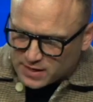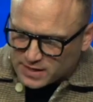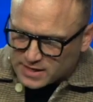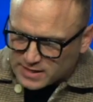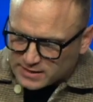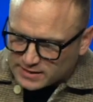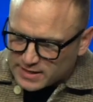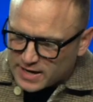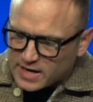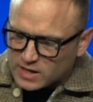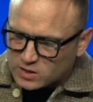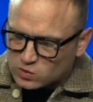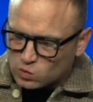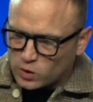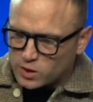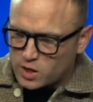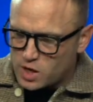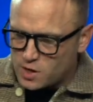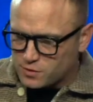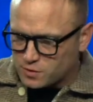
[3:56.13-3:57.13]
that he takes
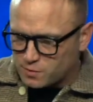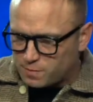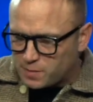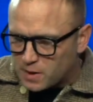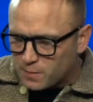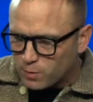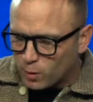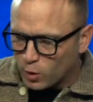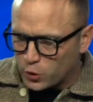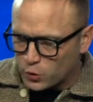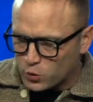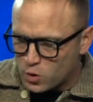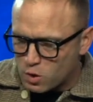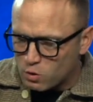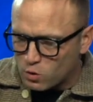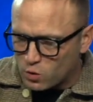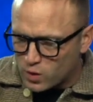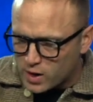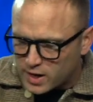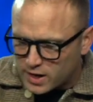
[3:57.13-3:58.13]
what other people
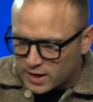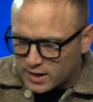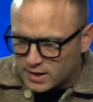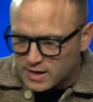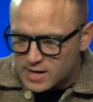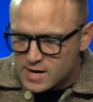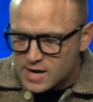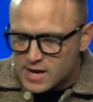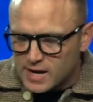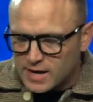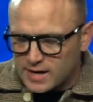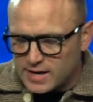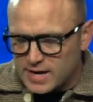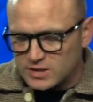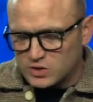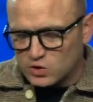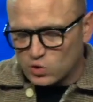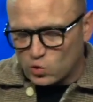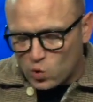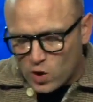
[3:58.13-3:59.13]
throw away and
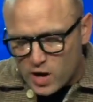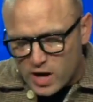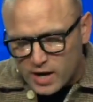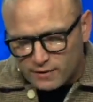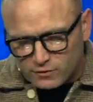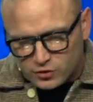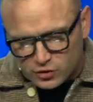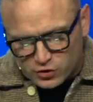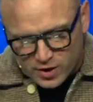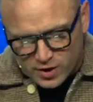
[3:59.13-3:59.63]
has a way of